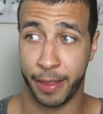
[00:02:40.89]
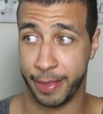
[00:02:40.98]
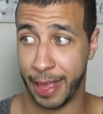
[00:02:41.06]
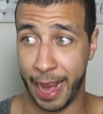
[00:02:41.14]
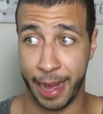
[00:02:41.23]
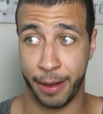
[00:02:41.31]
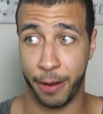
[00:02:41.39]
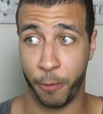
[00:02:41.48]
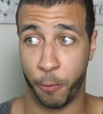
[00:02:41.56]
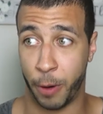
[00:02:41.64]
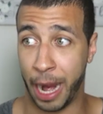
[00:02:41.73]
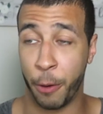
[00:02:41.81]
then
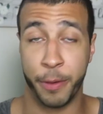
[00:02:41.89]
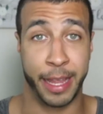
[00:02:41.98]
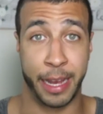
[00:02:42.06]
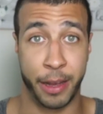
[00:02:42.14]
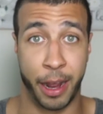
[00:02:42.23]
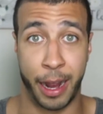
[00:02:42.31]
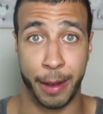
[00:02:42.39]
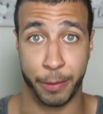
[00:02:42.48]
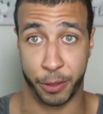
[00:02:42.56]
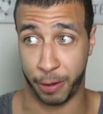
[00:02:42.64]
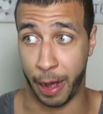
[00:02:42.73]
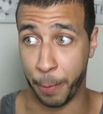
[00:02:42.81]
why would they
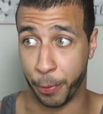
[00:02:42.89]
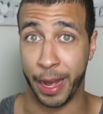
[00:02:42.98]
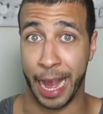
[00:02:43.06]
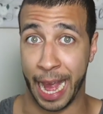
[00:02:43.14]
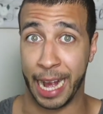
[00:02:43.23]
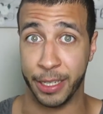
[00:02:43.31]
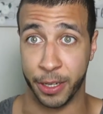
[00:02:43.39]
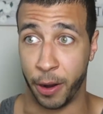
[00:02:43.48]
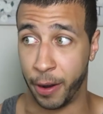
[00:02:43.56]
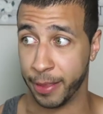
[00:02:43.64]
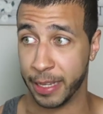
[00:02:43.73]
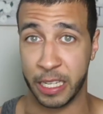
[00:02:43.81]
not try and put ads
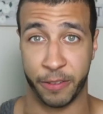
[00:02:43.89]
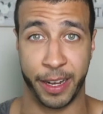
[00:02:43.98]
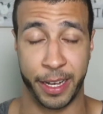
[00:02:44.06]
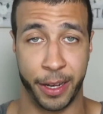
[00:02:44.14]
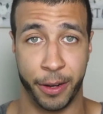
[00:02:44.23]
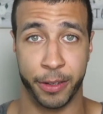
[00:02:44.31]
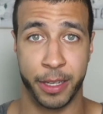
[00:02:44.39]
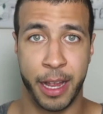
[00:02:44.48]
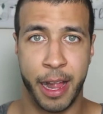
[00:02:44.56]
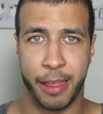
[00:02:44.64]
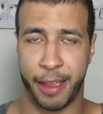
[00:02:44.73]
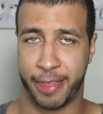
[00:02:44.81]
on these videos?
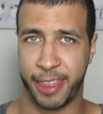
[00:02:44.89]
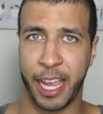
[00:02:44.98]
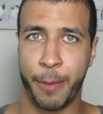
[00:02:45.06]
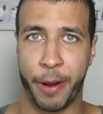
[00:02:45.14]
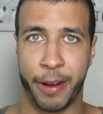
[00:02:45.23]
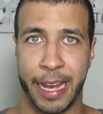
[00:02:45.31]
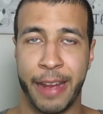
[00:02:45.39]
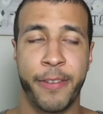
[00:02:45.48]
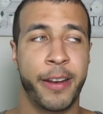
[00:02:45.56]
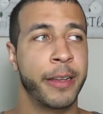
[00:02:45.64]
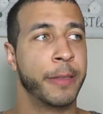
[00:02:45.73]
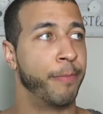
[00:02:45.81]
Like, think about it,
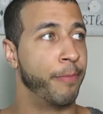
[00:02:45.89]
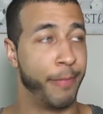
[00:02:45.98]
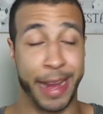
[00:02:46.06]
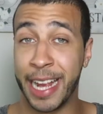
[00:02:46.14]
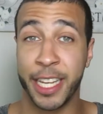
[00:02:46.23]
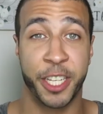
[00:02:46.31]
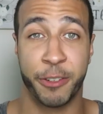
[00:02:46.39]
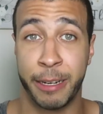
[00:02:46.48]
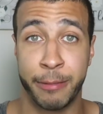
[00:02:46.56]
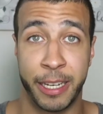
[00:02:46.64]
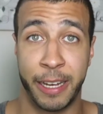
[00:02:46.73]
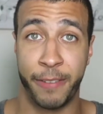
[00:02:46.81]
even on
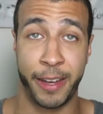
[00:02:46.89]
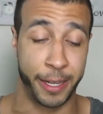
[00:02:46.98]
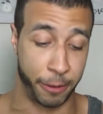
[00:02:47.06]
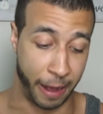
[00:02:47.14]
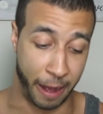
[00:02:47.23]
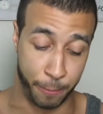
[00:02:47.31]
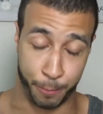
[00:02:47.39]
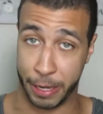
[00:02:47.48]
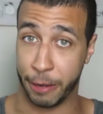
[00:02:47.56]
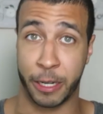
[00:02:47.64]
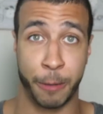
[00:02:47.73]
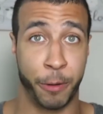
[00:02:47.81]
mainstream TV, you have
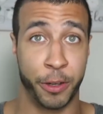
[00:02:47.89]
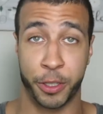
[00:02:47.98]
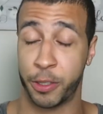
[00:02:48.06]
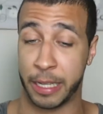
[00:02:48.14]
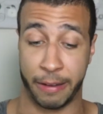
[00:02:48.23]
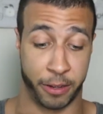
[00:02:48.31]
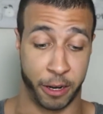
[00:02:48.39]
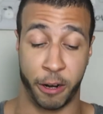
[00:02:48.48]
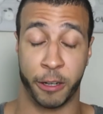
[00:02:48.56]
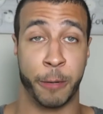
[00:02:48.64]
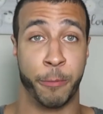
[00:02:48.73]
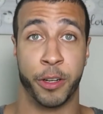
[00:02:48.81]
beer commercials, you have
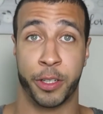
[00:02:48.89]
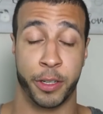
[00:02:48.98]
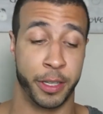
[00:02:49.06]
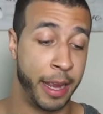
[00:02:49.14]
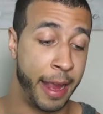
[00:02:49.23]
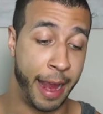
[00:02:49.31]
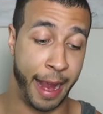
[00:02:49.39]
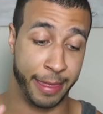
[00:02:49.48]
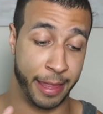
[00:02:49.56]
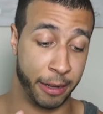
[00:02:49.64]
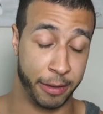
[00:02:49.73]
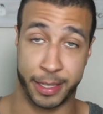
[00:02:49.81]
car commercials,
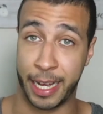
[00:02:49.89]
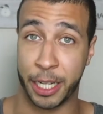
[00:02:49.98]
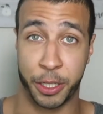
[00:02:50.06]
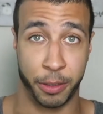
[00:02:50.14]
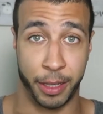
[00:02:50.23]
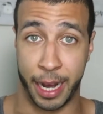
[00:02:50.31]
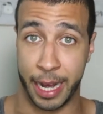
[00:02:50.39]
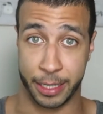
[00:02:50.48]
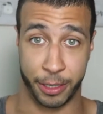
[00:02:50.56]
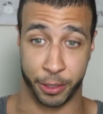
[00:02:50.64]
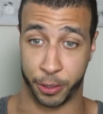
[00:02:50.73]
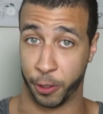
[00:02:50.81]
and they're
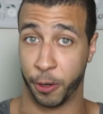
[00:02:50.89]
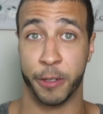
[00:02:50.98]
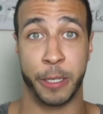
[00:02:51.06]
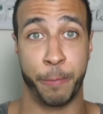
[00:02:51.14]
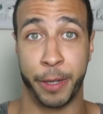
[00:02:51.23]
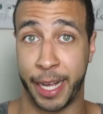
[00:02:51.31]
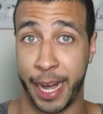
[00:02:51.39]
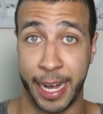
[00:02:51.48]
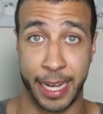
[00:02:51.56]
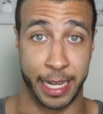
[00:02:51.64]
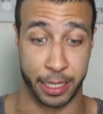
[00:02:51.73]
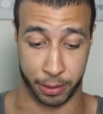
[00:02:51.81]
sexualized. There's girls in
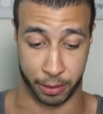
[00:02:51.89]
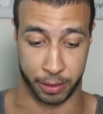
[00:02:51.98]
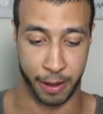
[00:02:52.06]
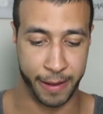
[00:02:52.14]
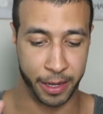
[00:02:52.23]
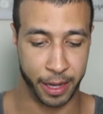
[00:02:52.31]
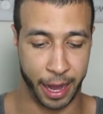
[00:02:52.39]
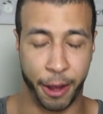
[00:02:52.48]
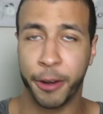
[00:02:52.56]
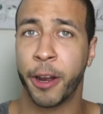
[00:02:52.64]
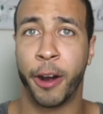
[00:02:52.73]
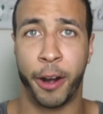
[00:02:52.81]
bikinis, there's
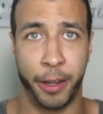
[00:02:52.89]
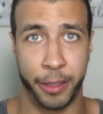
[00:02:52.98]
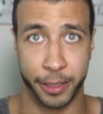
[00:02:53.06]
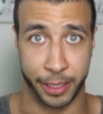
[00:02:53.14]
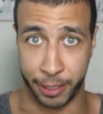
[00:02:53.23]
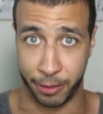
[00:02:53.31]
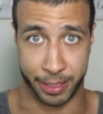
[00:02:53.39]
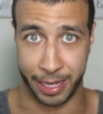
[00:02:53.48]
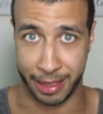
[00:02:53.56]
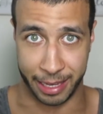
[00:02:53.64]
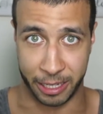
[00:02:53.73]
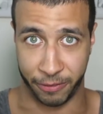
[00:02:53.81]
alcohol use
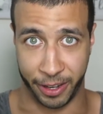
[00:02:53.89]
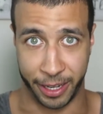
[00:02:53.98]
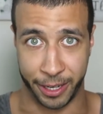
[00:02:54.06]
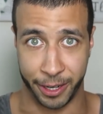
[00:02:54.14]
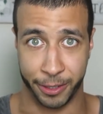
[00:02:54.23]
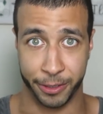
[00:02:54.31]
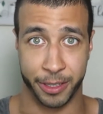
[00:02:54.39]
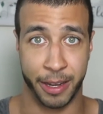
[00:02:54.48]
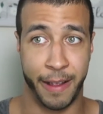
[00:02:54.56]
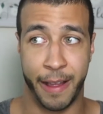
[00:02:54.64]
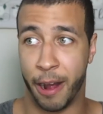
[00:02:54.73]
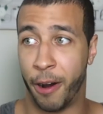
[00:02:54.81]
in these
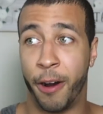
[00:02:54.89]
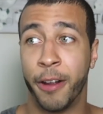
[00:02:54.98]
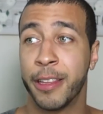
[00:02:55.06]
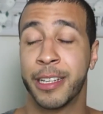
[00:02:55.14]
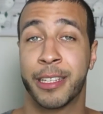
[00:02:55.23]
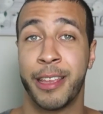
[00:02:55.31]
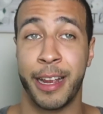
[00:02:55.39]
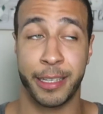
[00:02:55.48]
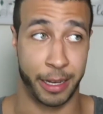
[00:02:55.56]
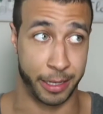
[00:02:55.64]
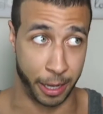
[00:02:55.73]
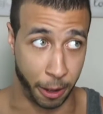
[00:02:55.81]
videos. All these
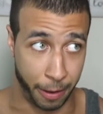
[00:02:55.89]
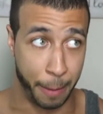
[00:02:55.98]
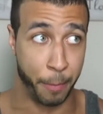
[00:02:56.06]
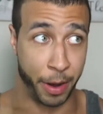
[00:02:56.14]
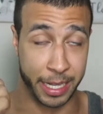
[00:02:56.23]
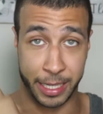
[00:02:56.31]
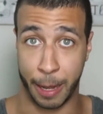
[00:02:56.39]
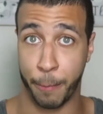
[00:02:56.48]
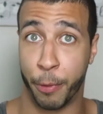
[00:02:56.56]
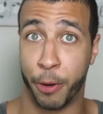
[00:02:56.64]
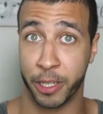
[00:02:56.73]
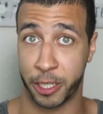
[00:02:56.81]
things, it's like, all right, money's
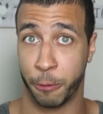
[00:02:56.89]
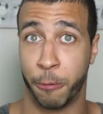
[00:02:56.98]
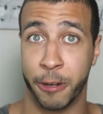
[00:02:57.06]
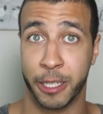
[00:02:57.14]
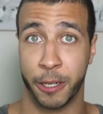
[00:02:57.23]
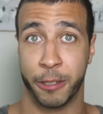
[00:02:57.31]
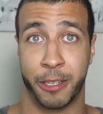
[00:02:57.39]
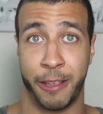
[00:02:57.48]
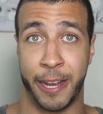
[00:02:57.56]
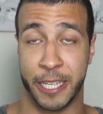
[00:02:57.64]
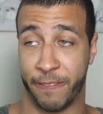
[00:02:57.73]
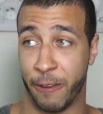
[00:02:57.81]
getting pushed towards those
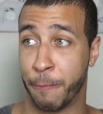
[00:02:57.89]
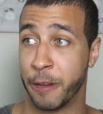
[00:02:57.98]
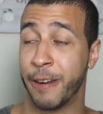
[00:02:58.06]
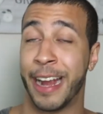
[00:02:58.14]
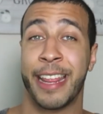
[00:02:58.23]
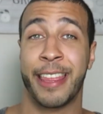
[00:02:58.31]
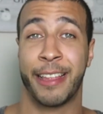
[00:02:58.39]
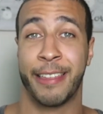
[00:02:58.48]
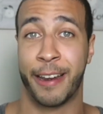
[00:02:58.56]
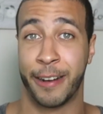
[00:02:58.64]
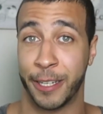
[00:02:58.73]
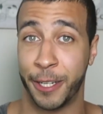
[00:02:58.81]
things. If you do anything like
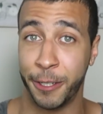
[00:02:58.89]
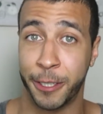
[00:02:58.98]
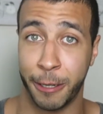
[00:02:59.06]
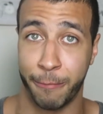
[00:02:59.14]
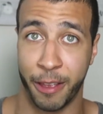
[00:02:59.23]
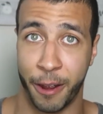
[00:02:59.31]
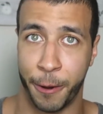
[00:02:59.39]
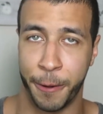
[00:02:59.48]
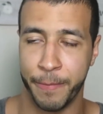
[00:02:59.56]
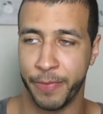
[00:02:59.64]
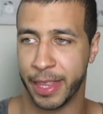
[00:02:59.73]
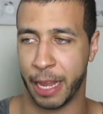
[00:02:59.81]
that on YouTube,
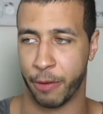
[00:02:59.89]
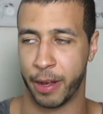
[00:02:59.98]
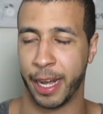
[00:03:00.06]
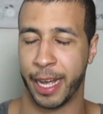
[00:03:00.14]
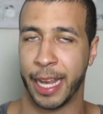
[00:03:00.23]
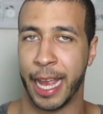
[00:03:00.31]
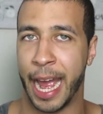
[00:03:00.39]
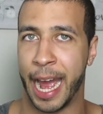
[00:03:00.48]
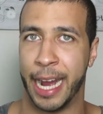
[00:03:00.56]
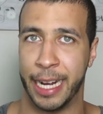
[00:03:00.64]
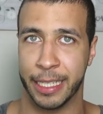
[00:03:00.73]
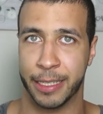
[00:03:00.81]
though, they were not getting
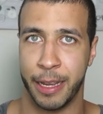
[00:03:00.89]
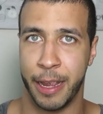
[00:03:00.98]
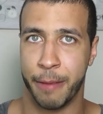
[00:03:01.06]
ads.